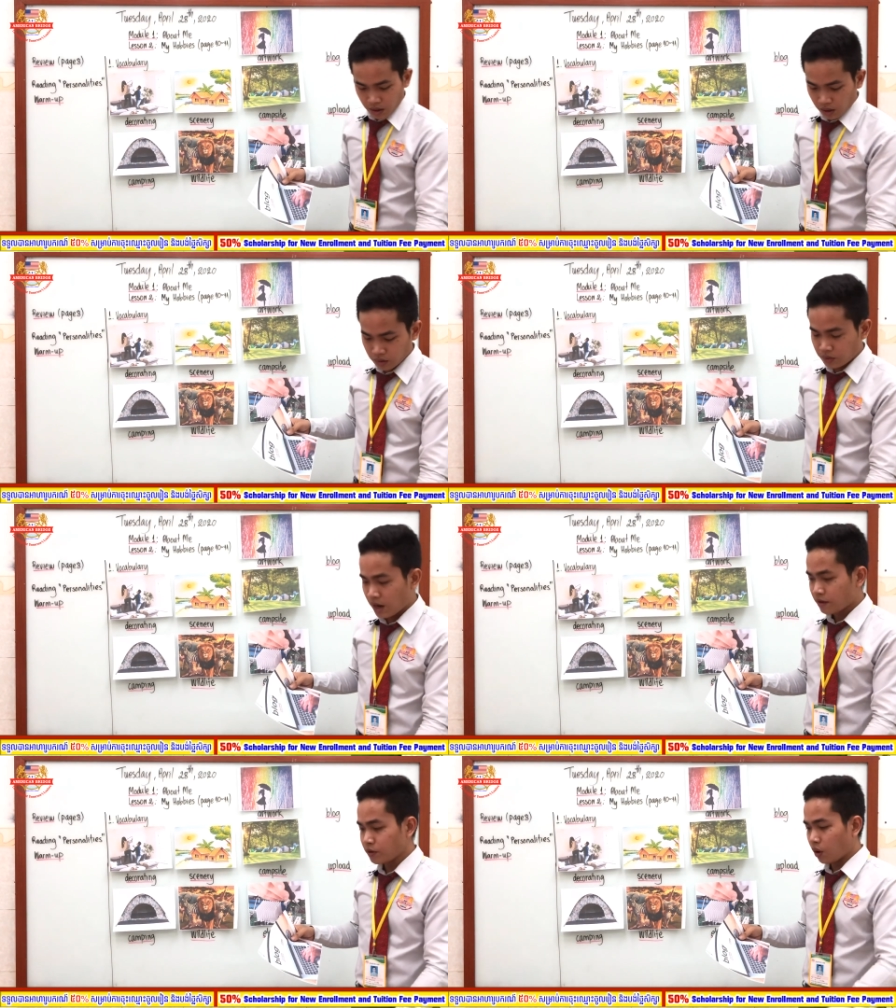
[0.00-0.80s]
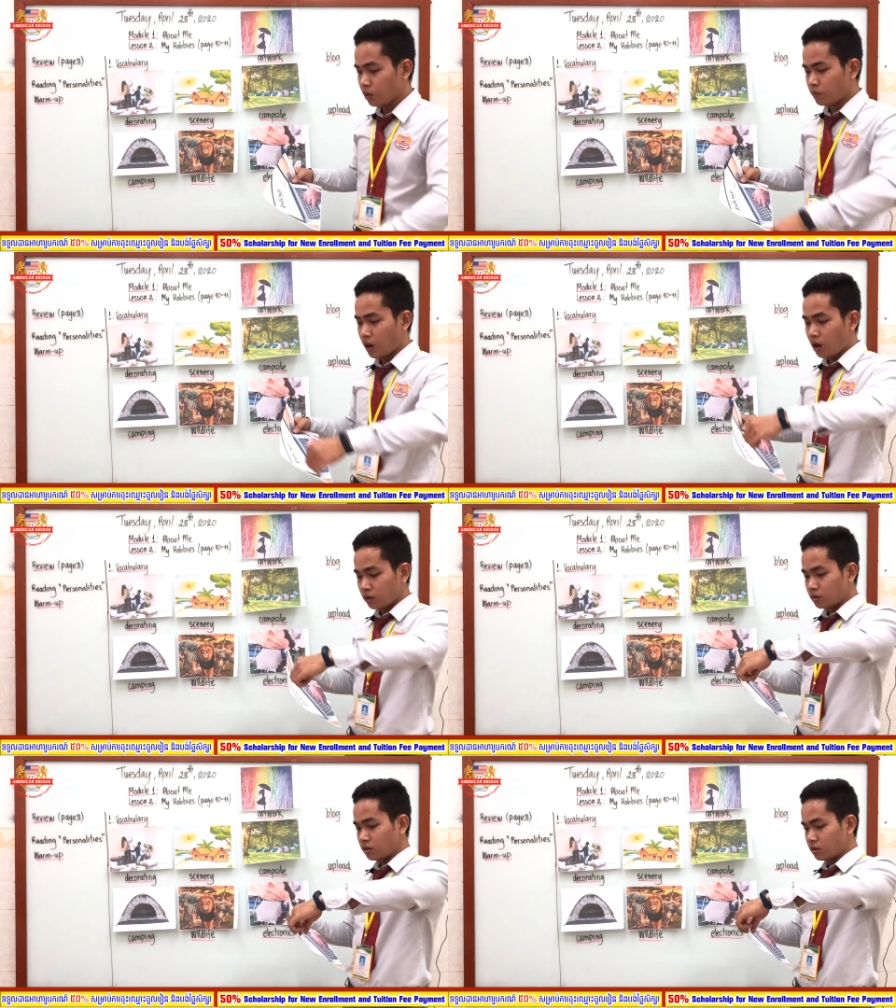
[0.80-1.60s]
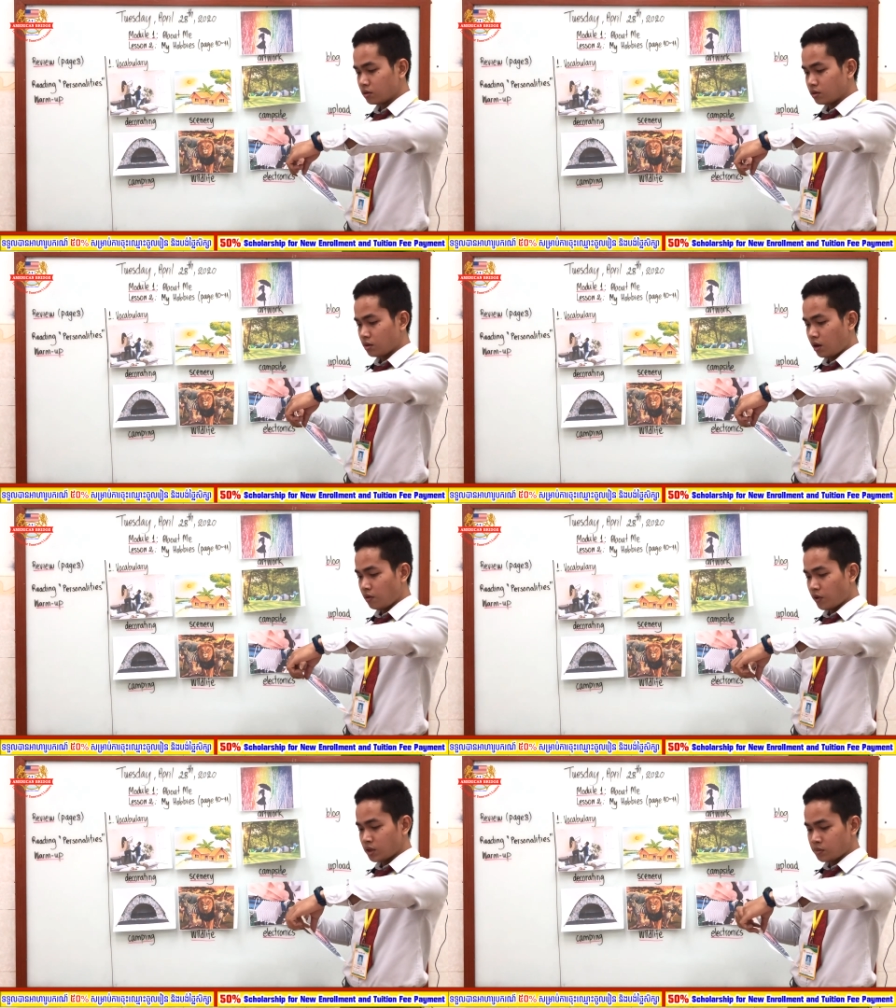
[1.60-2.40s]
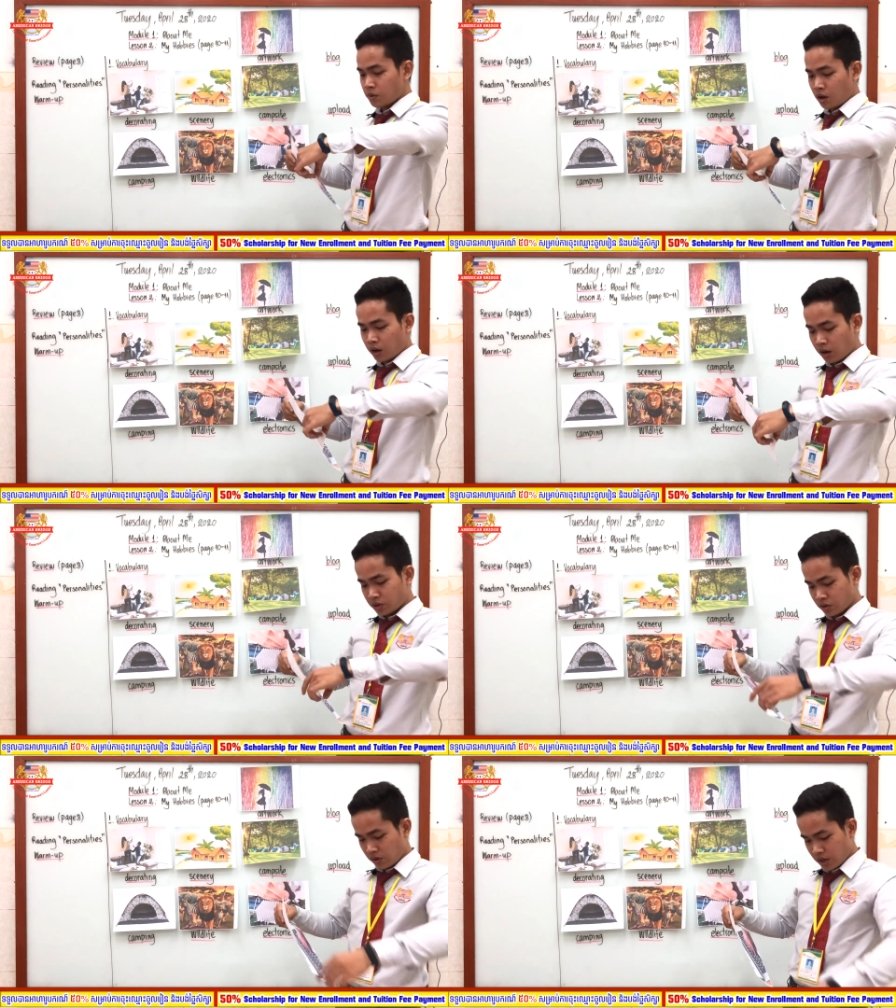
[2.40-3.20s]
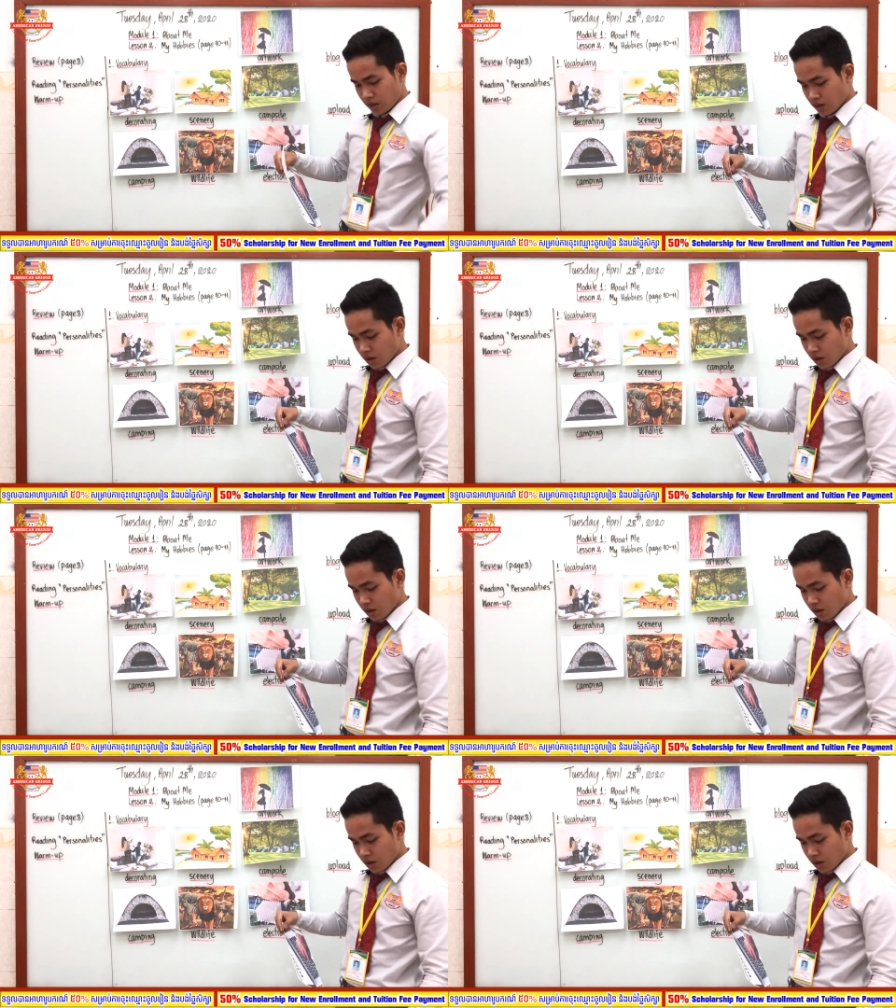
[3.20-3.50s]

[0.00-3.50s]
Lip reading: And do you have your own blog? And what is blog actually?